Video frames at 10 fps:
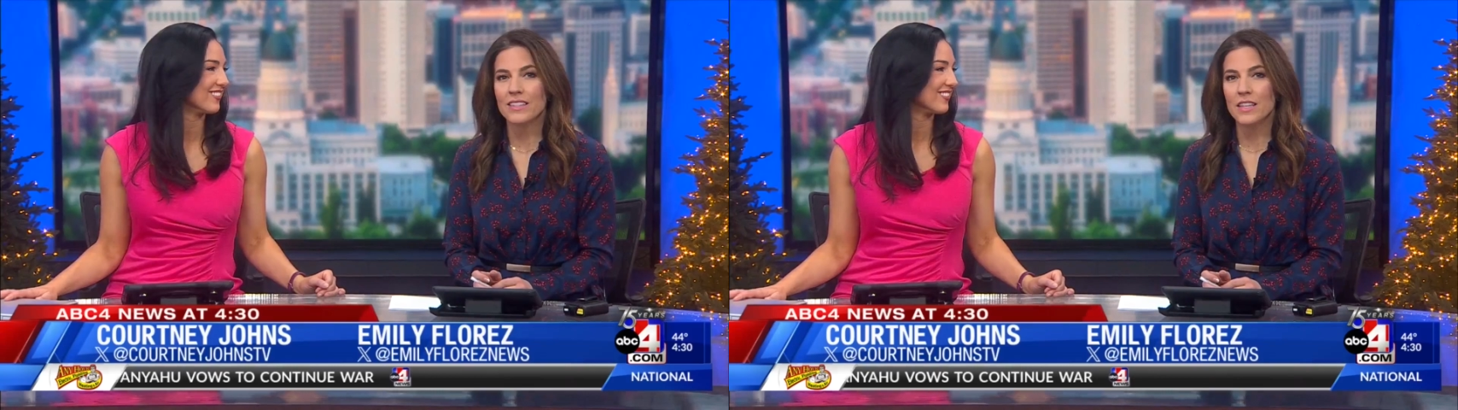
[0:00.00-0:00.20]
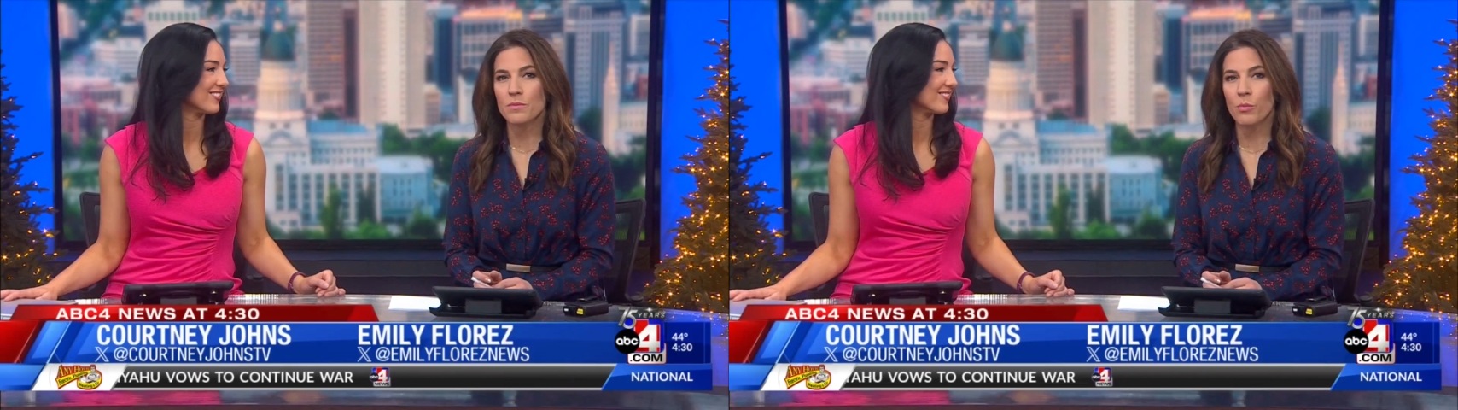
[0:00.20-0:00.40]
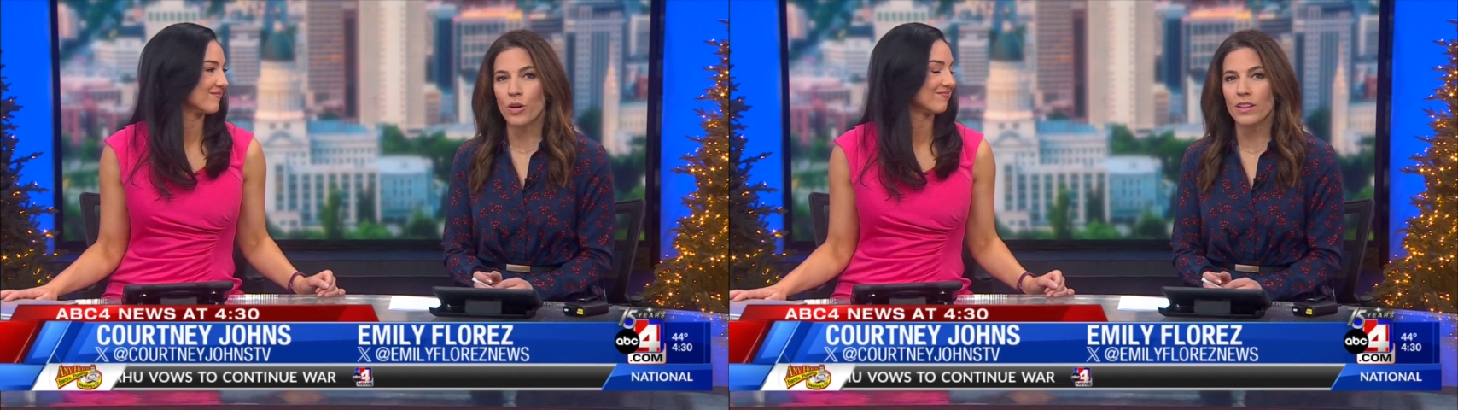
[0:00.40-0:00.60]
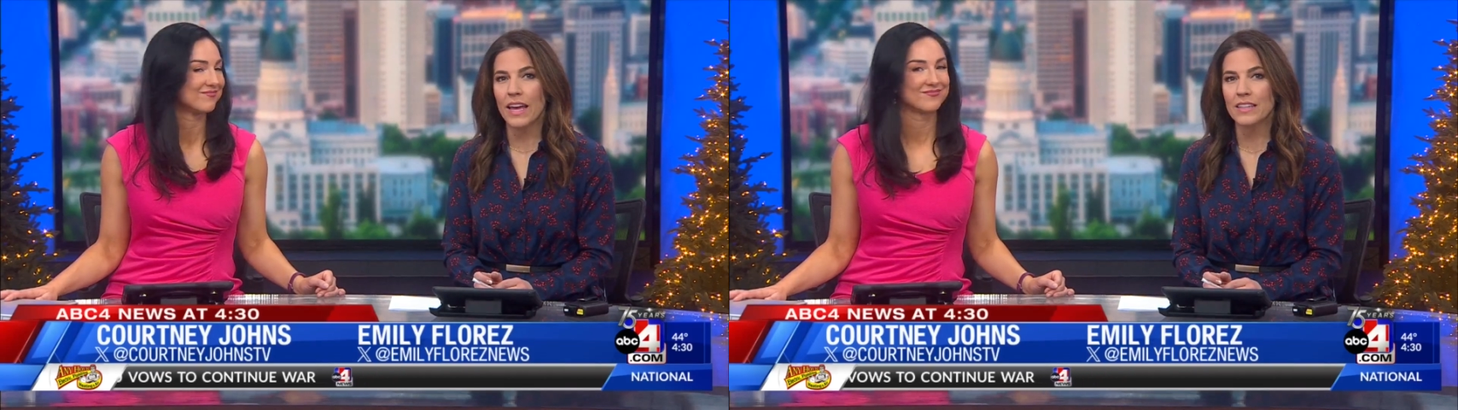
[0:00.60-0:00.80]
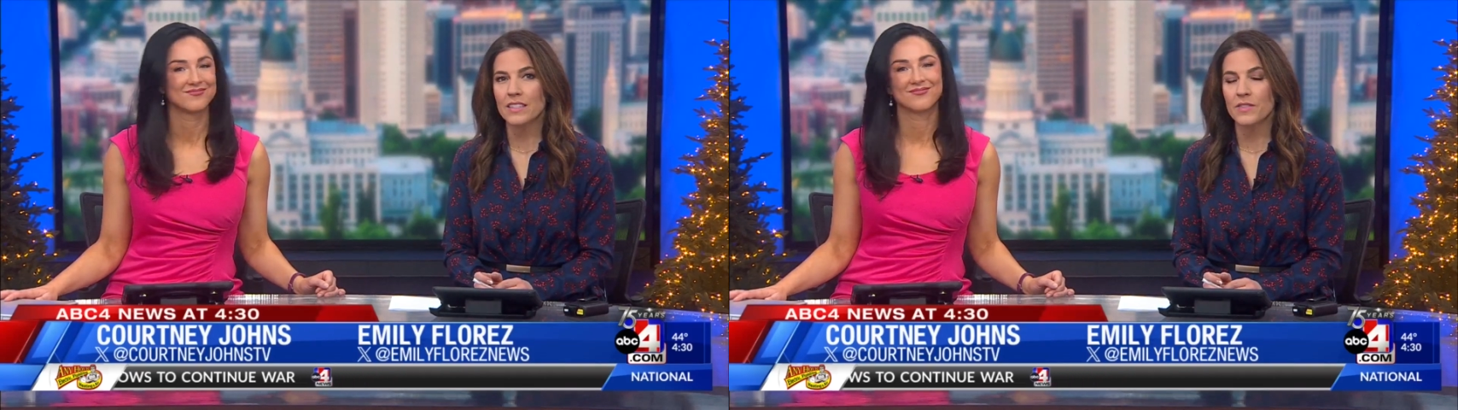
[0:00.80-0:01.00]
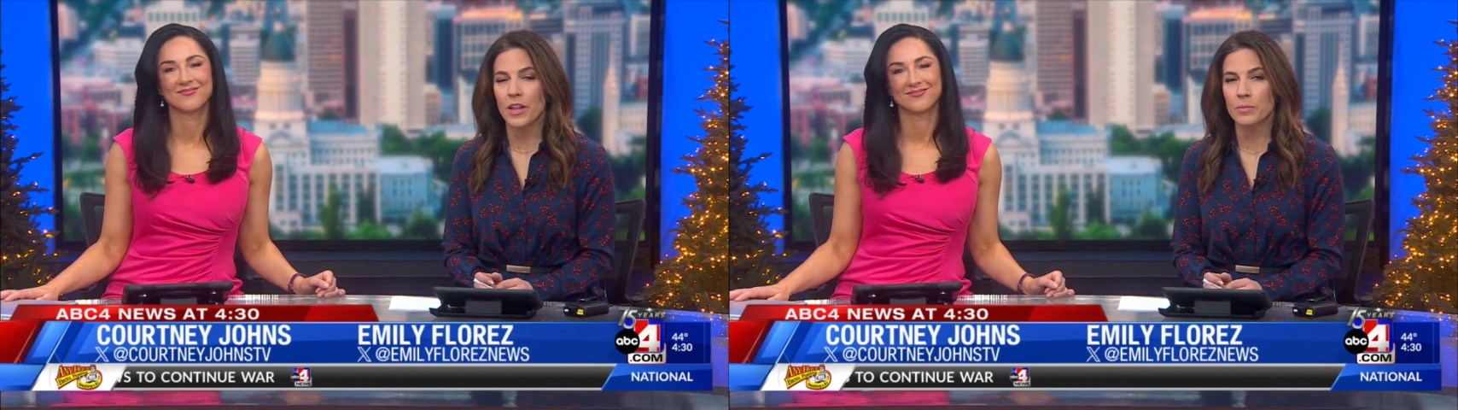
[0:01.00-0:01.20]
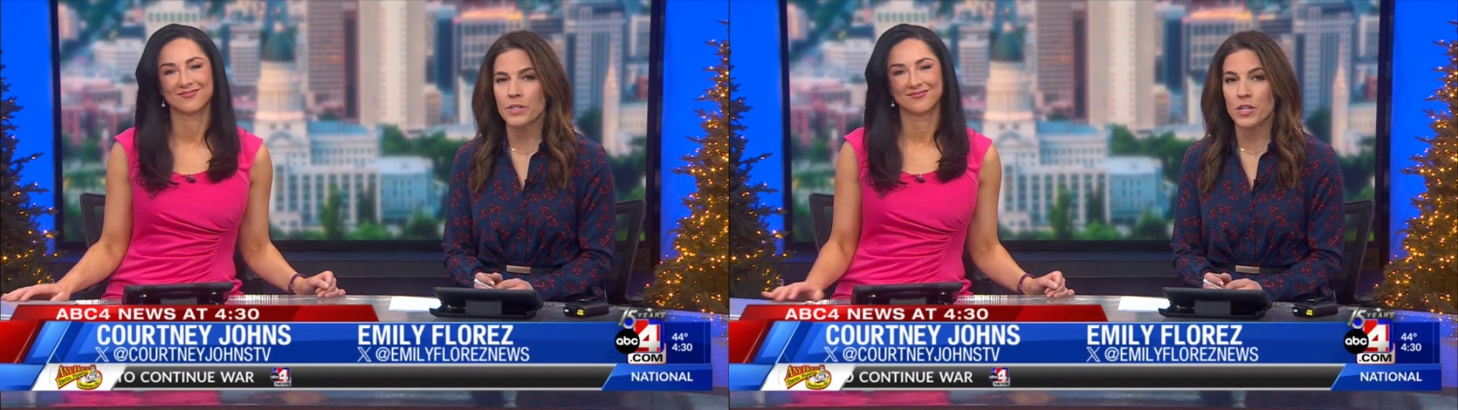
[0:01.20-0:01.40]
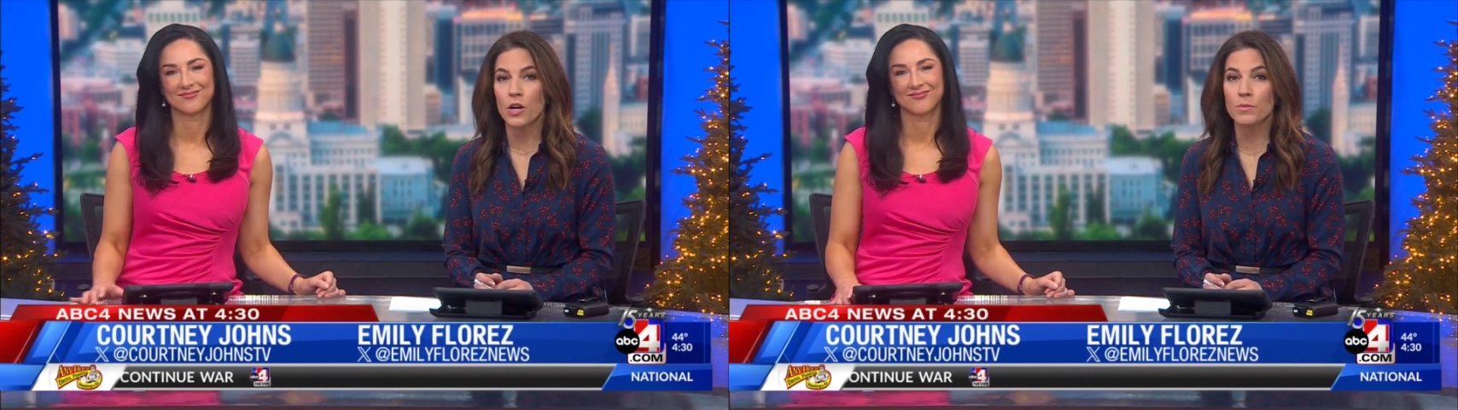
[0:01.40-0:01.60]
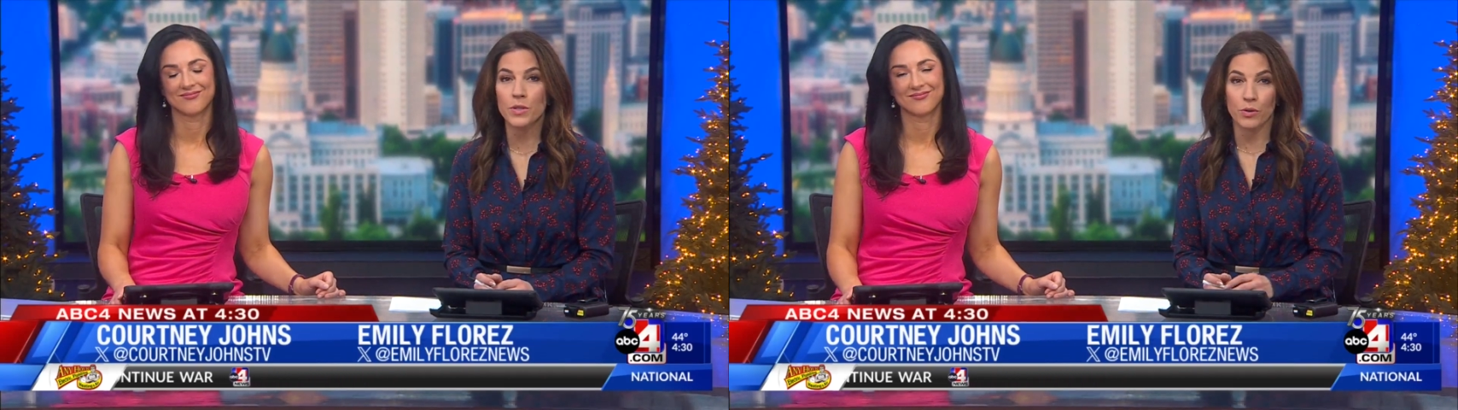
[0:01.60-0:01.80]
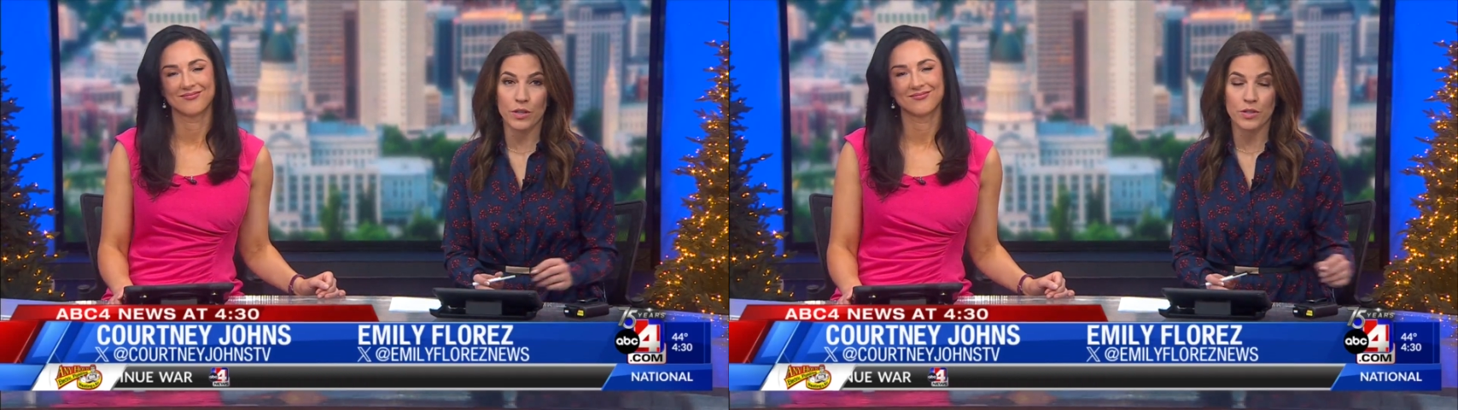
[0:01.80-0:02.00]
Speaker 1: As more land is developed into
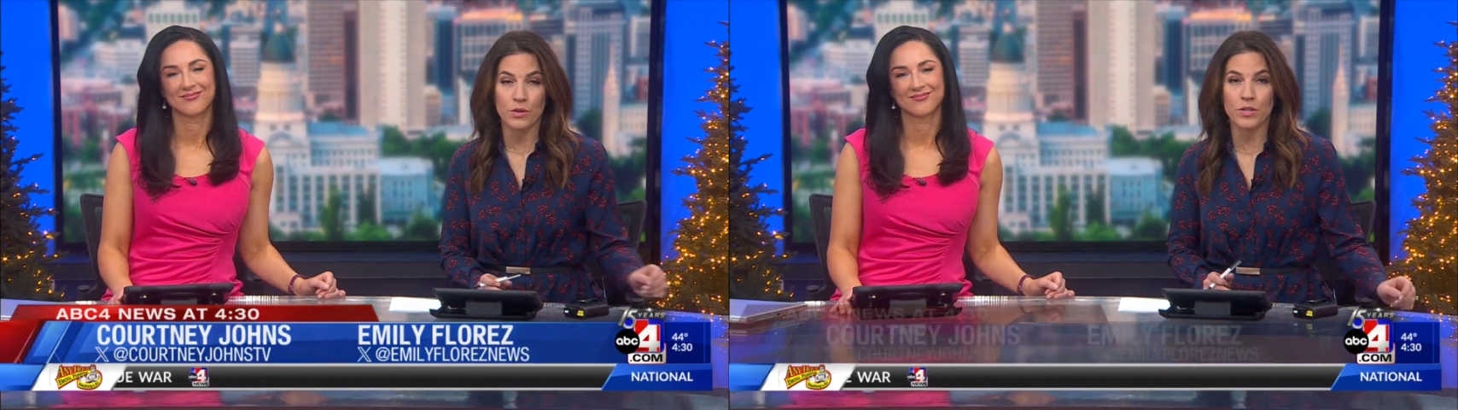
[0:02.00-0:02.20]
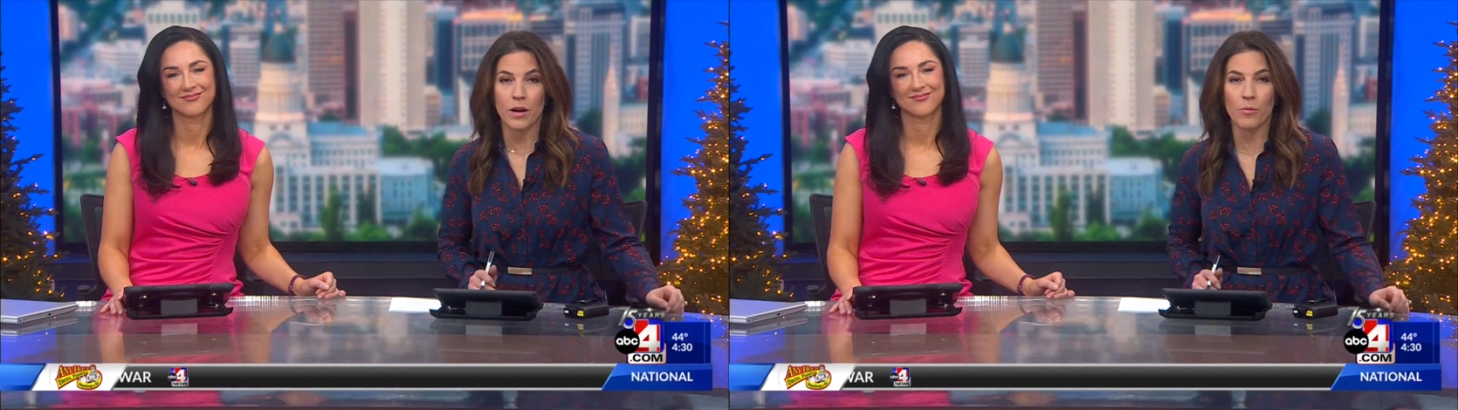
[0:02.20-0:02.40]
homes across Utah,